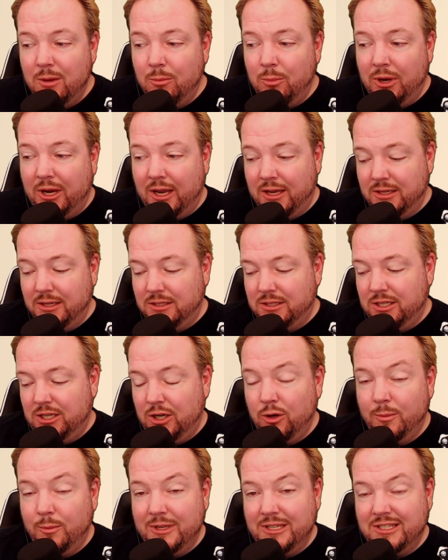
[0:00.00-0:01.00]
because
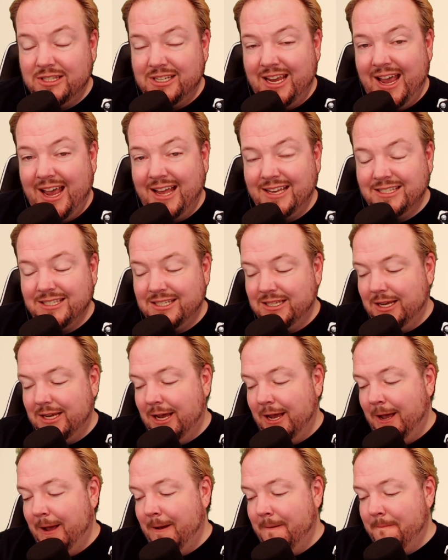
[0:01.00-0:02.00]
humans get
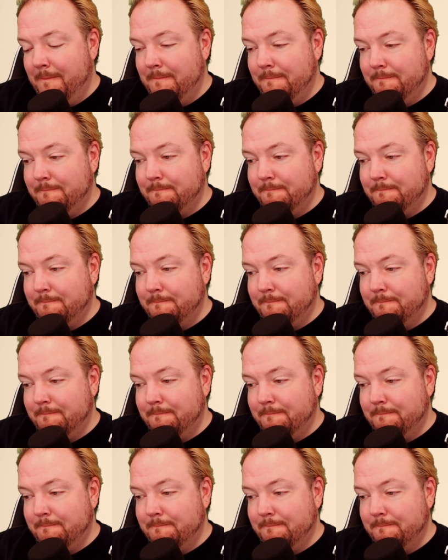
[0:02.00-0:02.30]
a